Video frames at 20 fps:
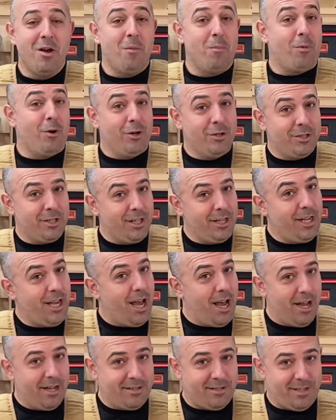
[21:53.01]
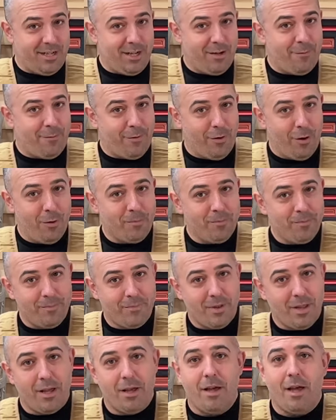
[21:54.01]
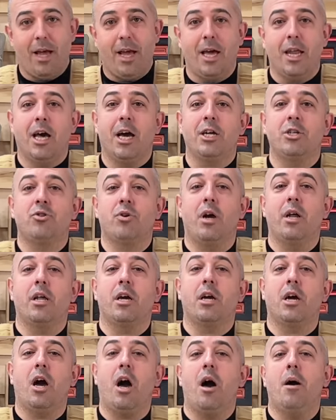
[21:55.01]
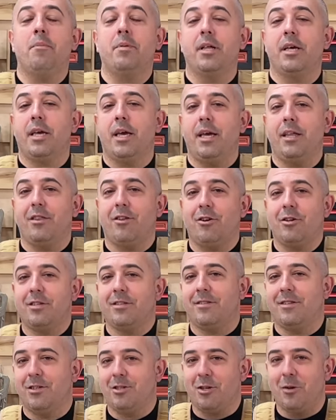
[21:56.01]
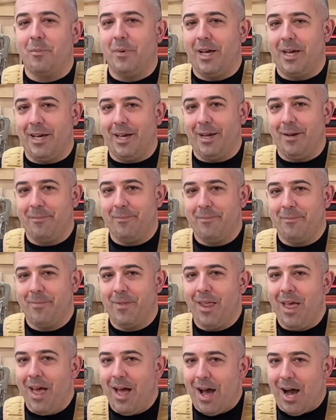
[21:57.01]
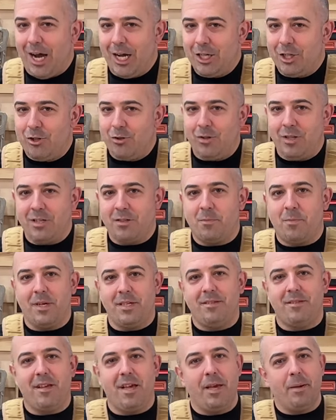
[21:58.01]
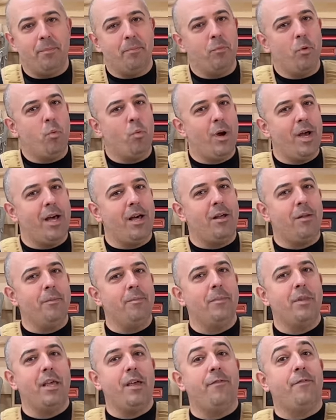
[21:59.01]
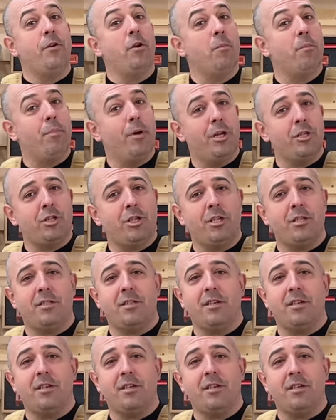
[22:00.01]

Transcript: Personally, I stand firm, and I try to complicate their decision-making. I do this by saying, well, if your budget